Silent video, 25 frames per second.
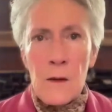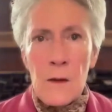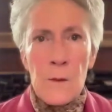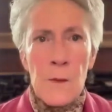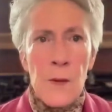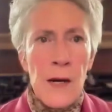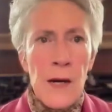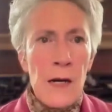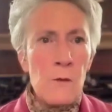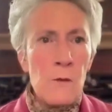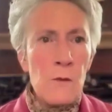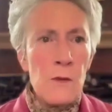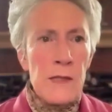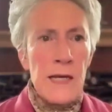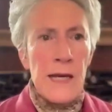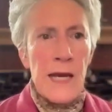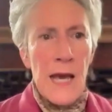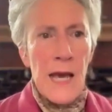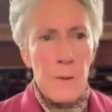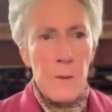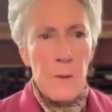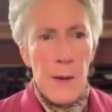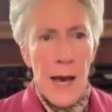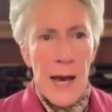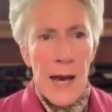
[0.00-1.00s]
but when they
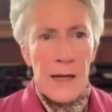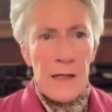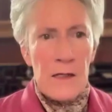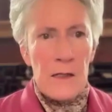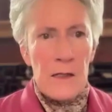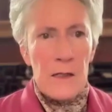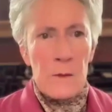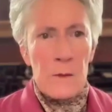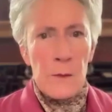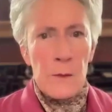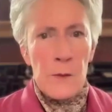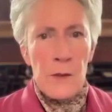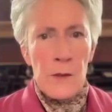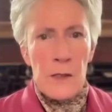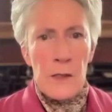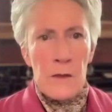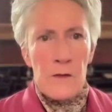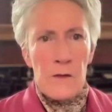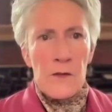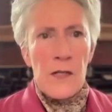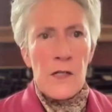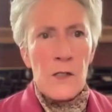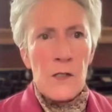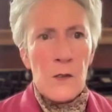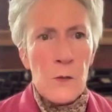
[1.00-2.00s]
came back to the book,
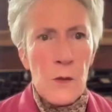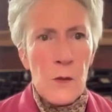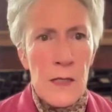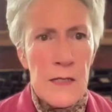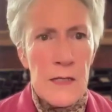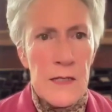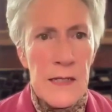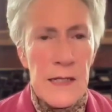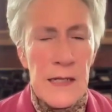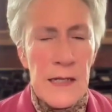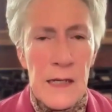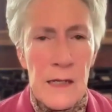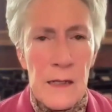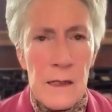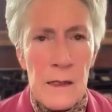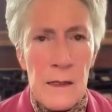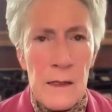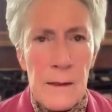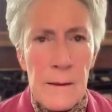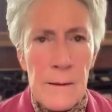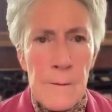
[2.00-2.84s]
there it was again.